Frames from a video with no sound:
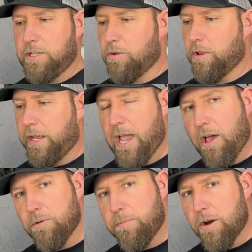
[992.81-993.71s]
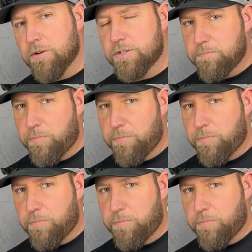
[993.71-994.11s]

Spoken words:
like how the bear's